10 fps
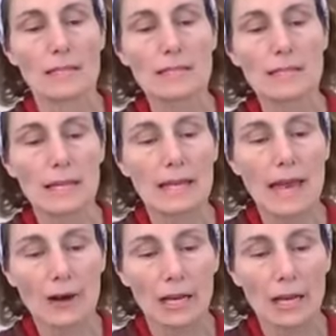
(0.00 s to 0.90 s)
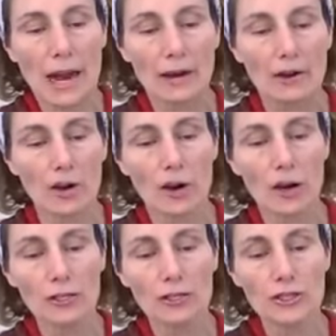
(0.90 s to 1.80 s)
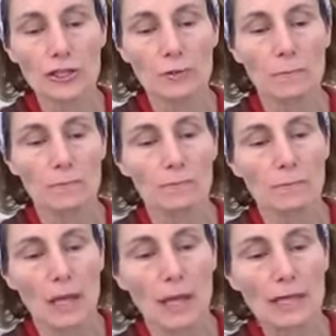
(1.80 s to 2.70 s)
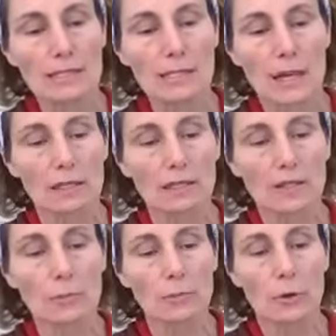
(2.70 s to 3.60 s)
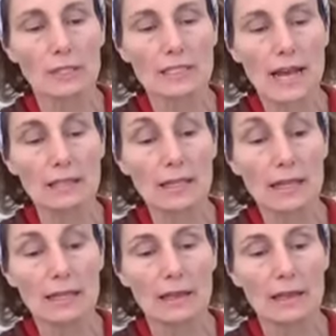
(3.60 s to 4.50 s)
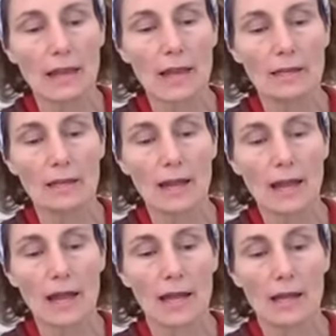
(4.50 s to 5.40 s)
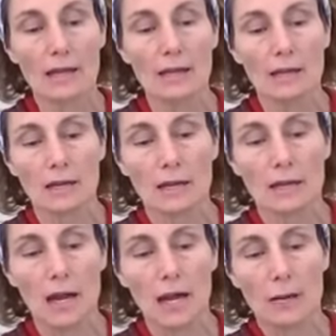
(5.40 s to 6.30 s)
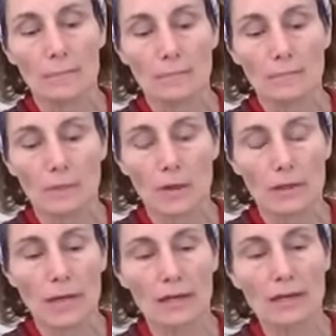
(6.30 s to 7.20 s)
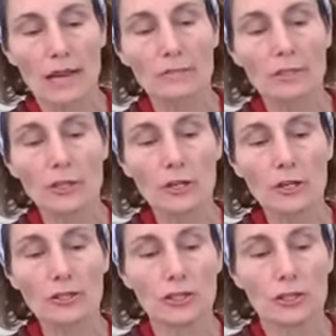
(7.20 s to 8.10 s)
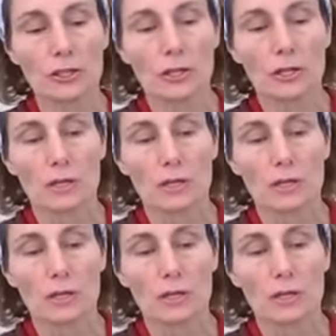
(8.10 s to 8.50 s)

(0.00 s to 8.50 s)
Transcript: This is a Caracara Orange. It's a little more delicate than a navel orange.